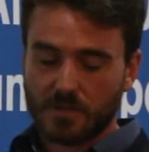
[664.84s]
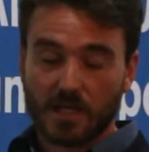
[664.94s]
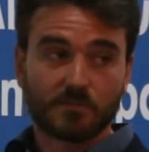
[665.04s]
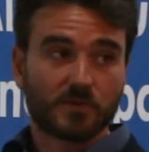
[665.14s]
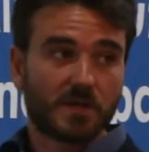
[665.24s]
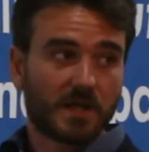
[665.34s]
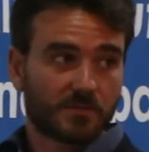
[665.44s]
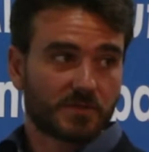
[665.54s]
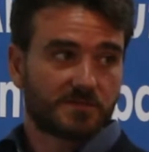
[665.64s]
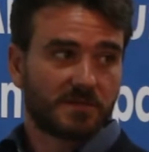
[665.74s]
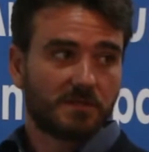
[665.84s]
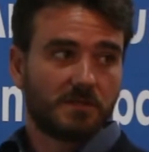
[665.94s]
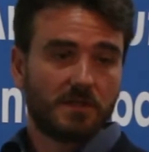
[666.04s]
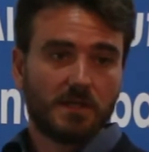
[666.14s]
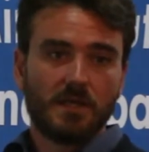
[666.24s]

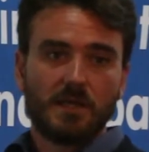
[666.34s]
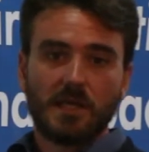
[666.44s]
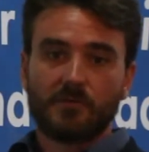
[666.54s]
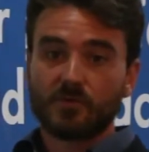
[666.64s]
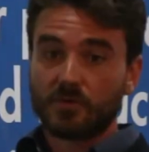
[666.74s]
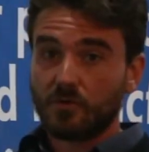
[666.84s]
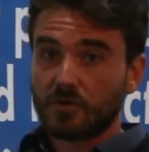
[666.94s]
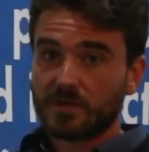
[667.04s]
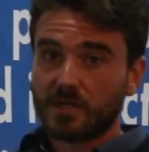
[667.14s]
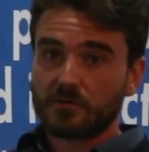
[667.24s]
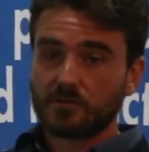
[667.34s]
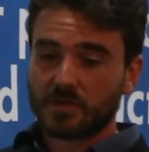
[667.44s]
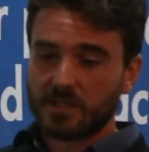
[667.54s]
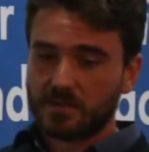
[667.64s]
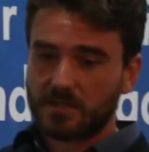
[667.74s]
atmosphere. If you look now, you
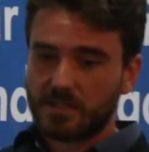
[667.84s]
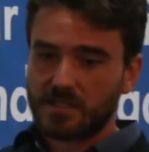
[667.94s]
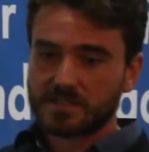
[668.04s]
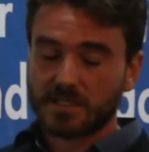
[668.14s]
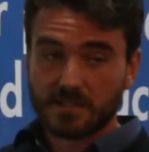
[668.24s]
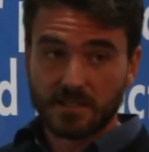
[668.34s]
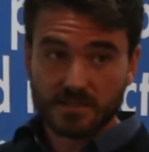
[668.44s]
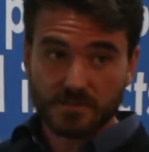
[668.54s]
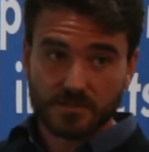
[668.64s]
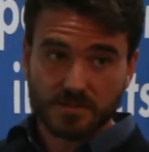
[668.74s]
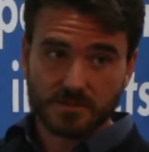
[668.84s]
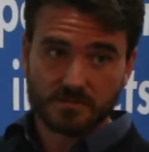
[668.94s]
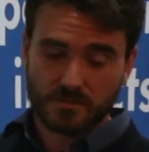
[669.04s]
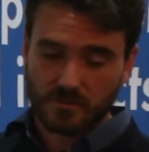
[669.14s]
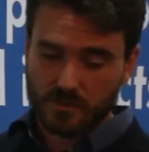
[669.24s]
can dig inside glaciers.
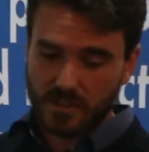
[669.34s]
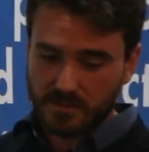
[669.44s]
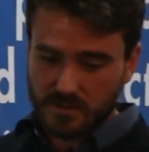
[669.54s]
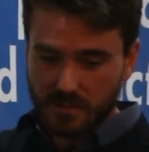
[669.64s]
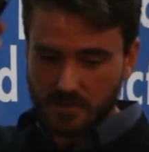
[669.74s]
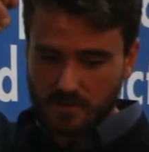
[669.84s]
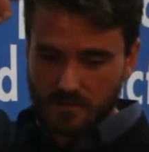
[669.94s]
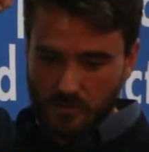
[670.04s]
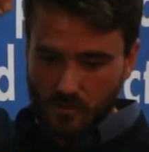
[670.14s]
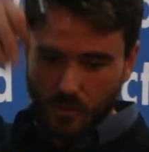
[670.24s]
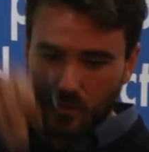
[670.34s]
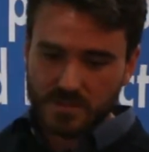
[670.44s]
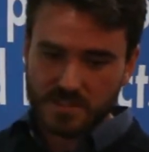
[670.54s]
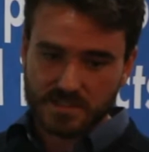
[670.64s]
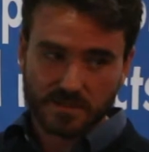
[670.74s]
You can dig
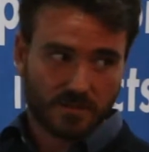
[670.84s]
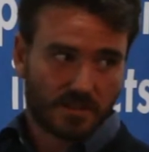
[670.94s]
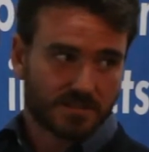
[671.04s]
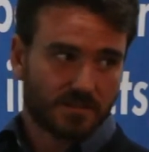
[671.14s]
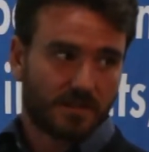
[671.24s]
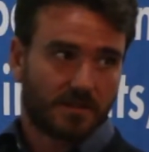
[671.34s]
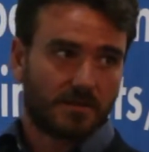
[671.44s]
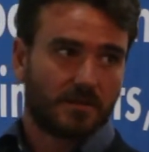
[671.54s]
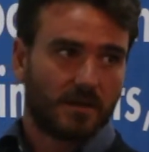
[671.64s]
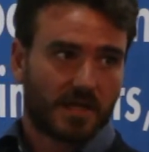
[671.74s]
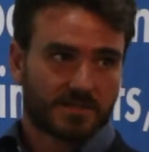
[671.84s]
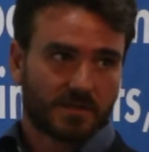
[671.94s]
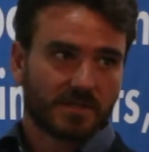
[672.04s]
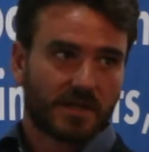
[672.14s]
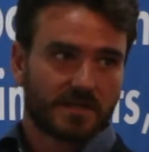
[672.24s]
holes inside the glacier and
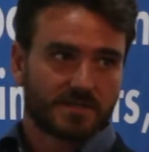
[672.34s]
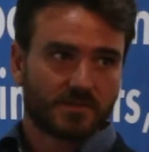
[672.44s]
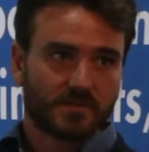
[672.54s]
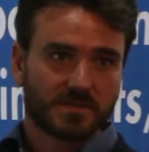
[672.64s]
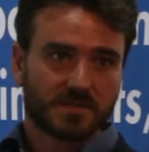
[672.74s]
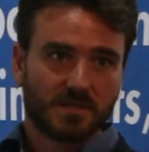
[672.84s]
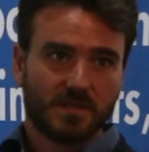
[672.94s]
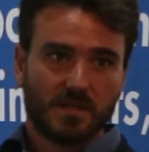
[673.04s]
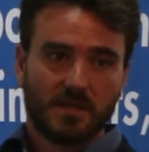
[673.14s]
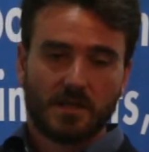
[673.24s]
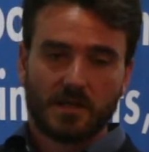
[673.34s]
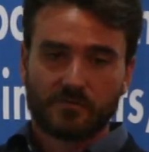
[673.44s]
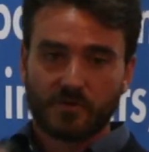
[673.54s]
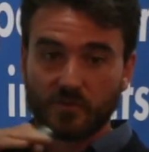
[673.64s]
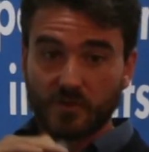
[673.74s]
extract ice cores.
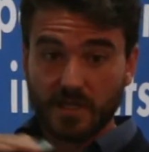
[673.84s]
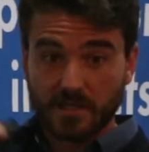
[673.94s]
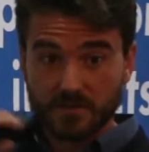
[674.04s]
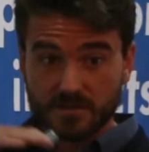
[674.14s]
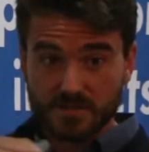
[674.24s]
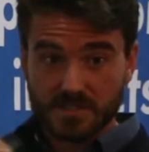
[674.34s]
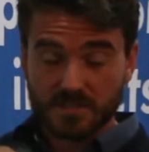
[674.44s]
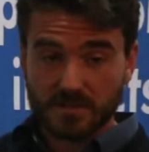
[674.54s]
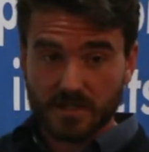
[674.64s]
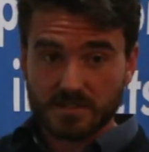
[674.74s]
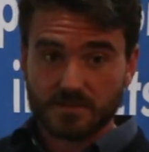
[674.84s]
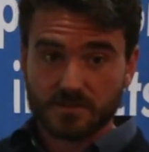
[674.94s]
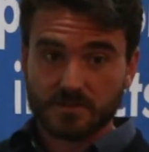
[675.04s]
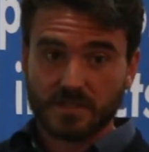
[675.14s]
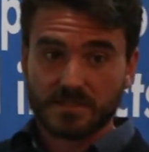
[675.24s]
And from the layers you see in the ice
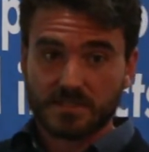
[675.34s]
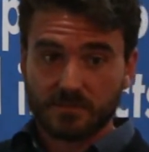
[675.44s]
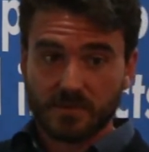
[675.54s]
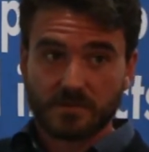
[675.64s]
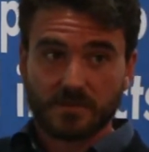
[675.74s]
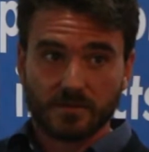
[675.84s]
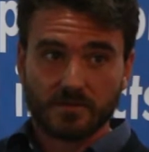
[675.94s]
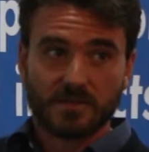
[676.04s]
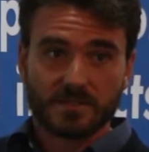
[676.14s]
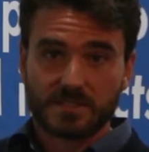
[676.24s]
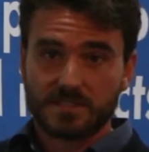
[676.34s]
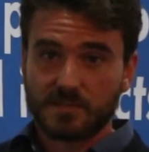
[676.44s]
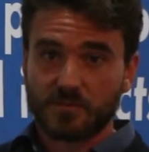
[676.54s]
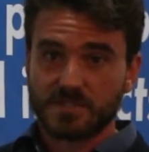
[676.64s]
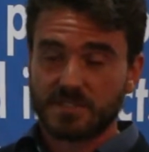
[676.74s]
cores, you can see where the dust is
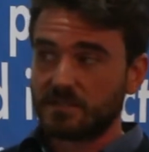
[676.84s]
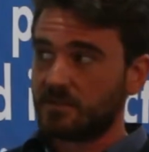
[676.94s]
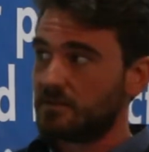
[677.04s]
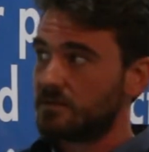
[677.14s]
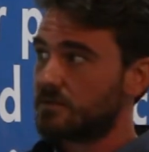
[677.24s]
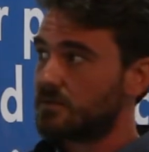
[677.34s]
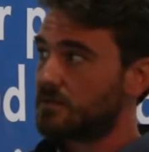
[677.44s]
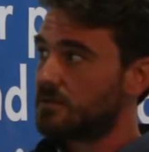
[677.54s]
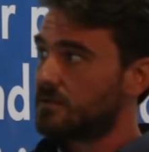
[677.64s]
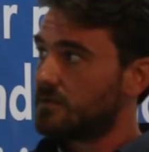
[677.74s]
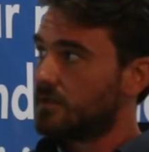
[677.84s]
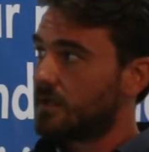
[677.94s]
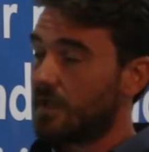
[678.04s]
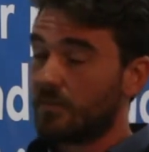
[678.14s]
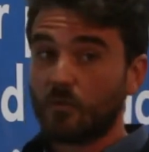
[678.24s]
deposited.
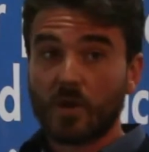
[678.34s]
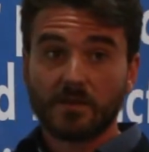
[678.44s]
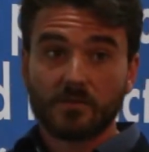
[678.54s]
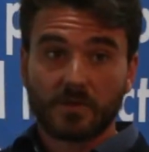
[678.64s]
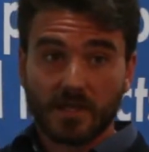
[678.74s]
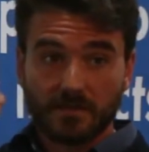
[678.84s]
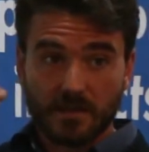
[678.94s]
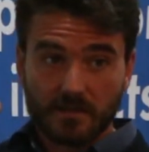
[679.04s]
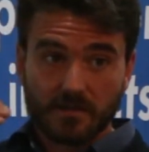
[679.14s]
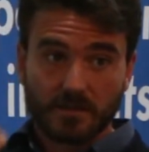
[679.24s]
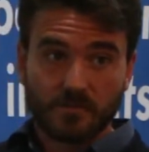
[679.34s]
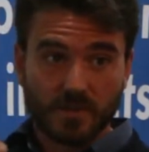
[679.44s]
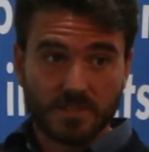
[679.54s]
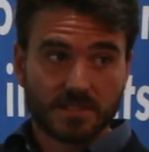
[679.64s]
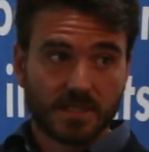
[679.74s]
And when you can date at
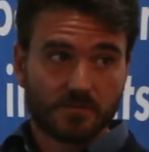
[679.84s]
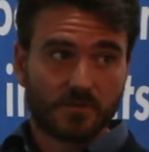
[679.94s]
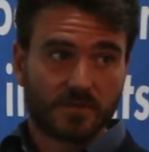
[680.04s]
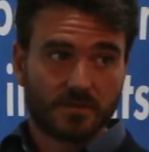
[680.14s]
which time